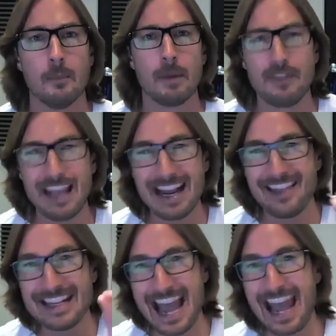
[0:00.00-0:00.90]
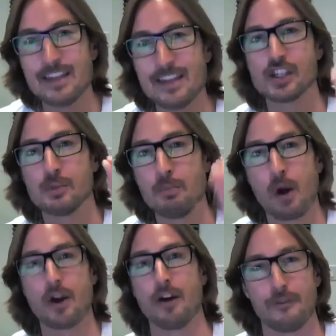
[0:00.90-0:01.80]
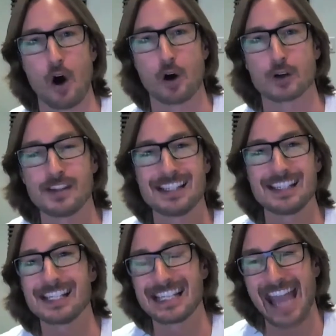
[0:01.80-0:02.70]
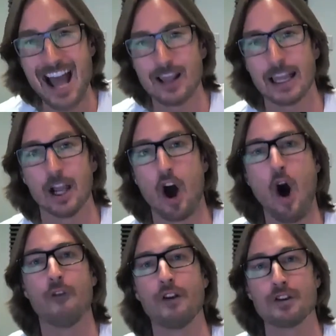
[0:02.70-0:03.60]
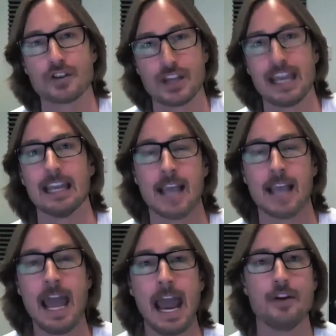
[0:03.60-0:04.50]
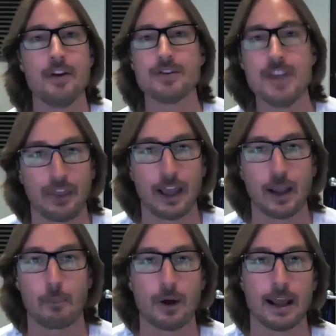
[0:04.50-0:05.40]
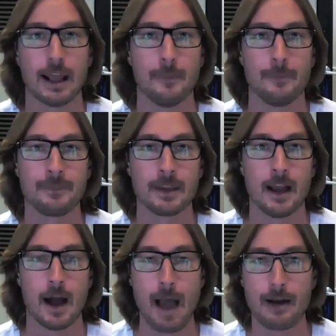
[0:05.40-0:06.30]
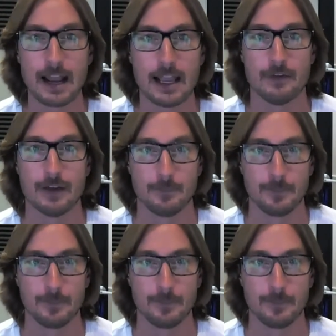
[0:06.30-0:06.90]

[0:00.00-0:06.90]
But at the end of the day, this is murder, folks. This is killing overseas. And there's nothing pretty about any of it.